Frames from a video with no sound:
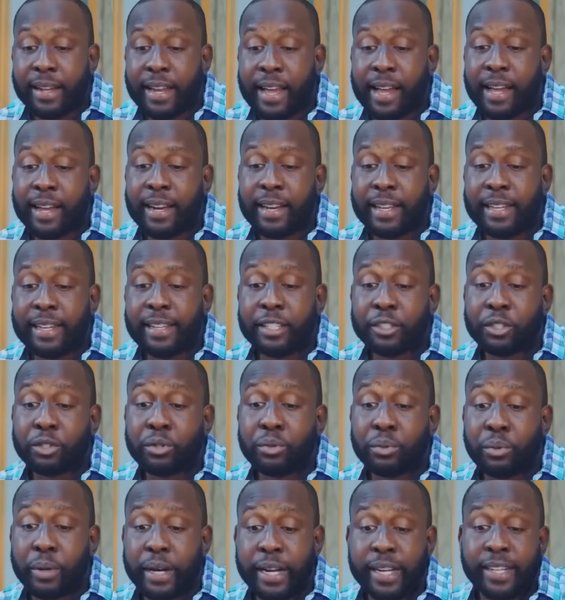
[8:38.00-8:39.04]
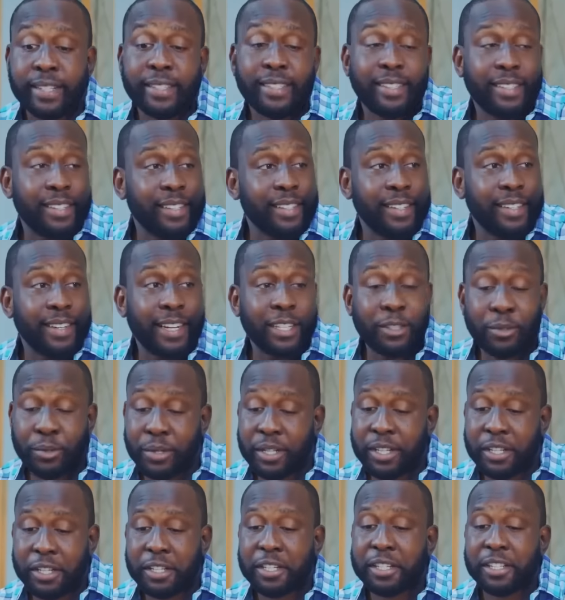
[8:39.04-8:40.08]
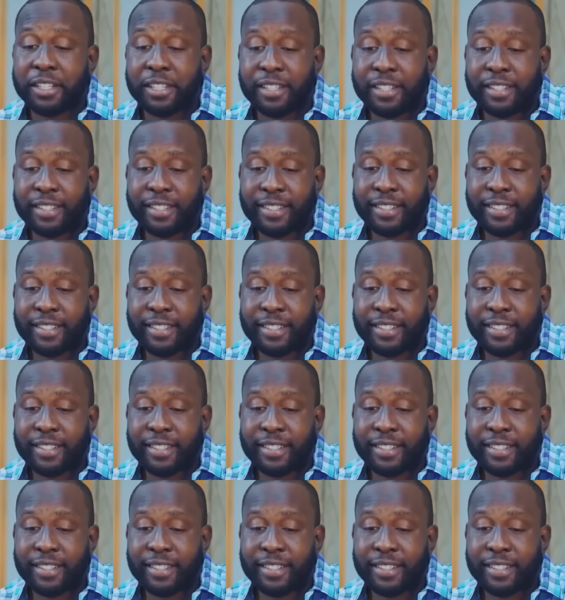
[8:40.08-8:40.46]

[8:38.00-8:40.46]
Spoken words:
That is great. That's really good.